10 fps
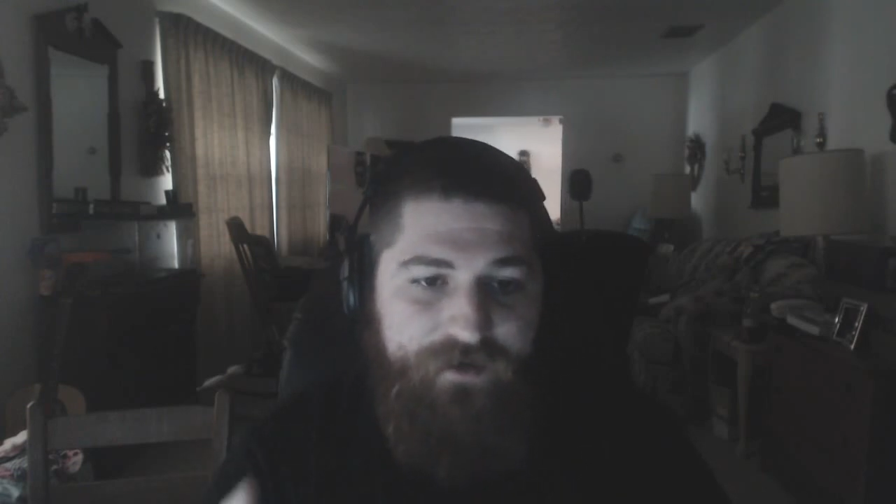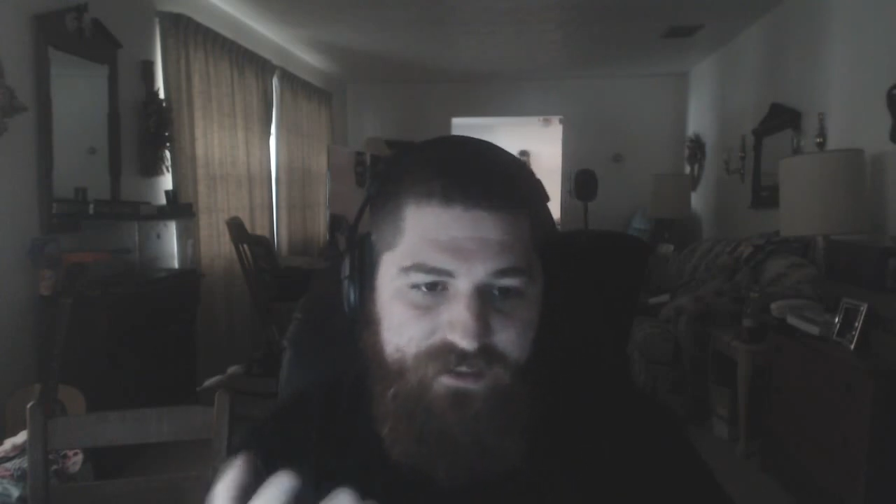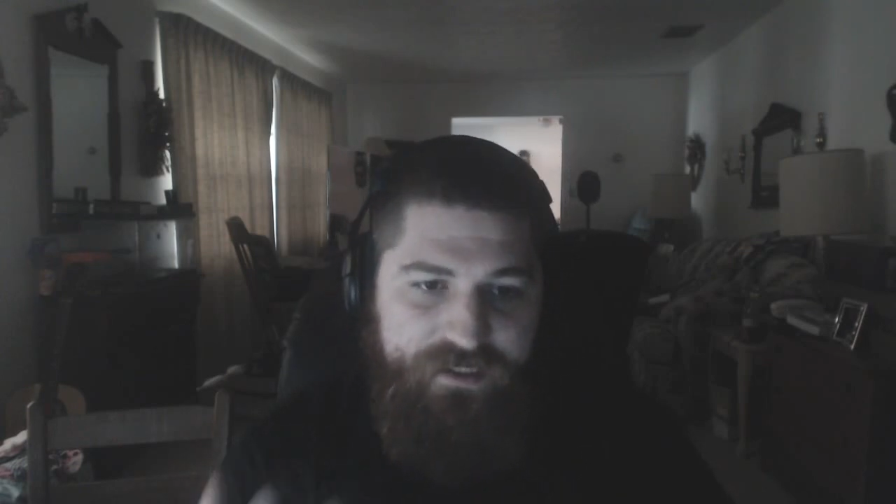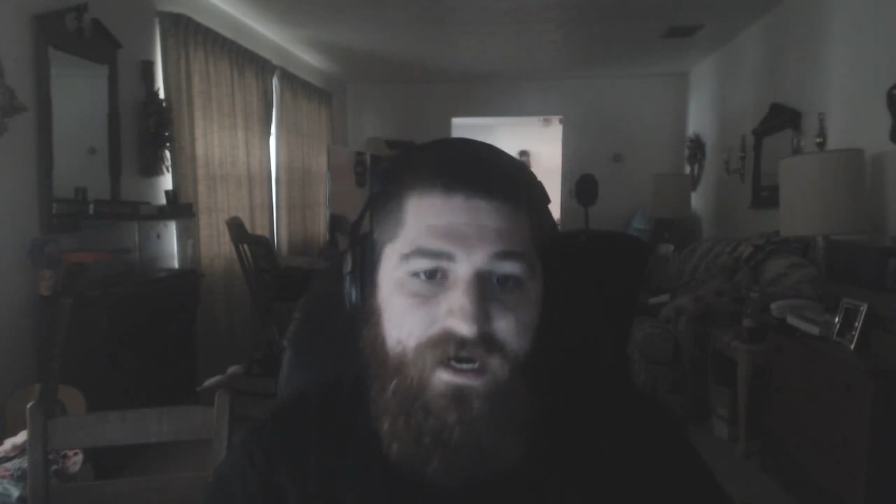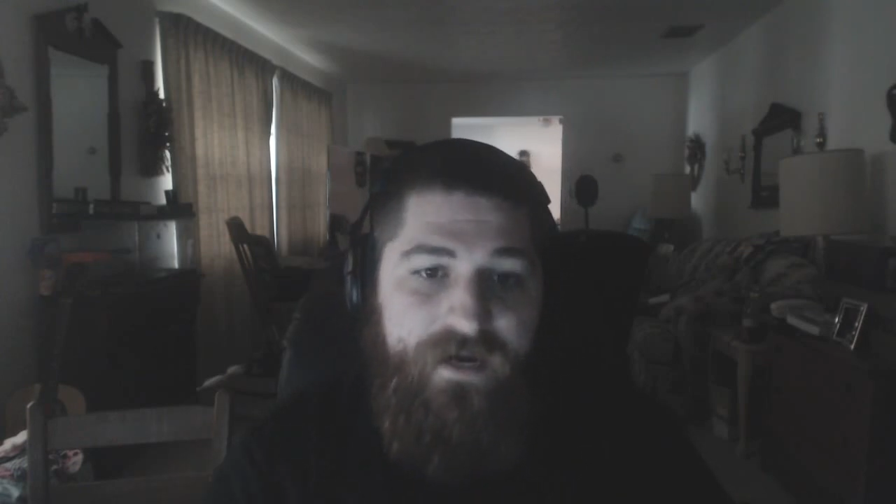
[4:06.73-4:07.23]
is
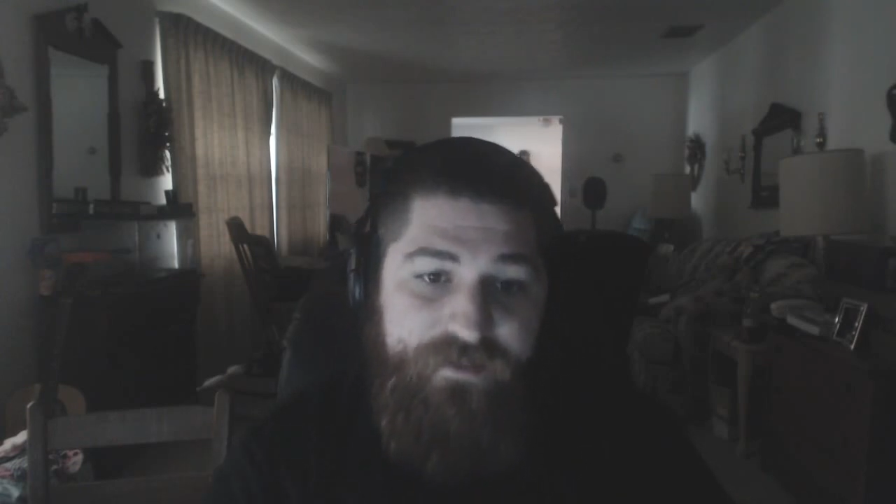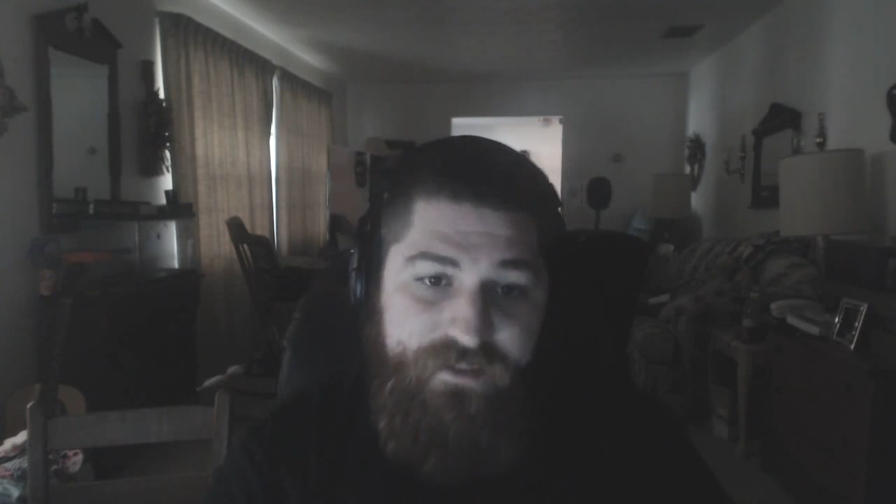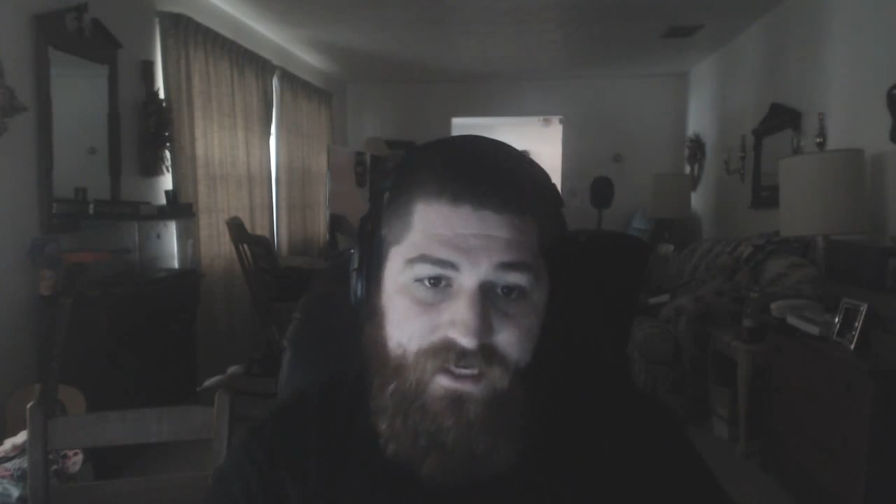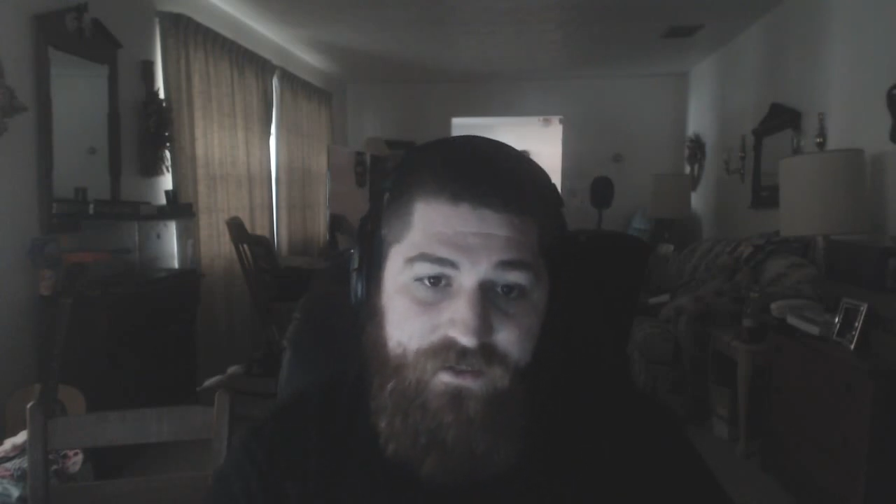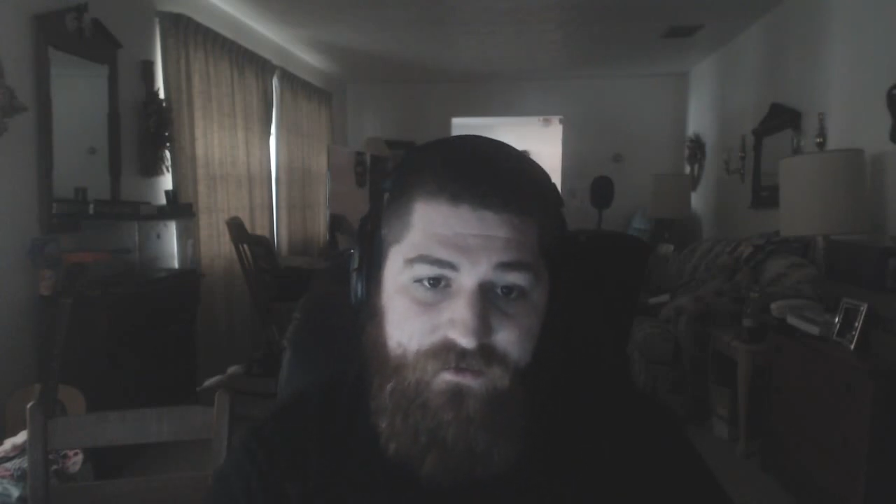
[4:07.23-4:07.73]
time and
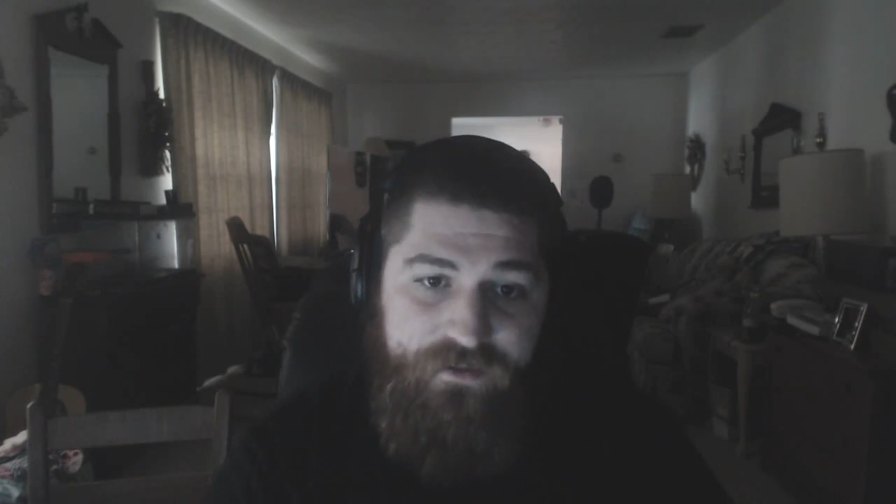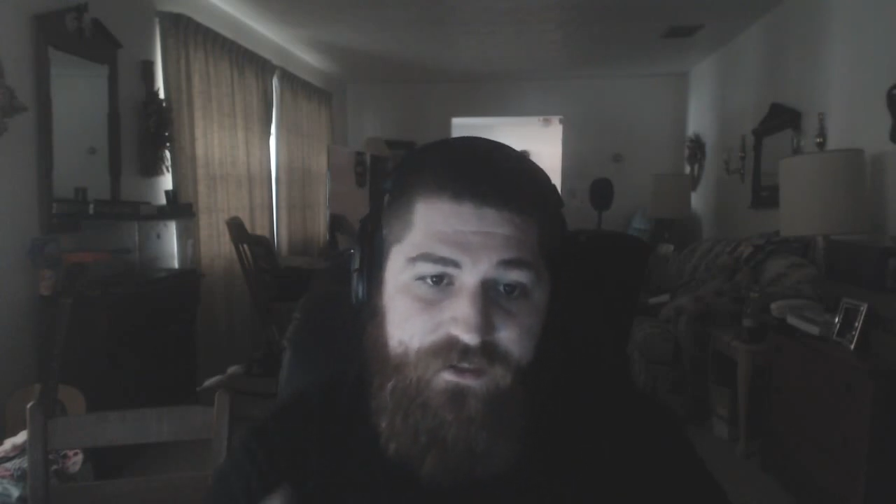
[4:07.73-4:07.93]
scheduling.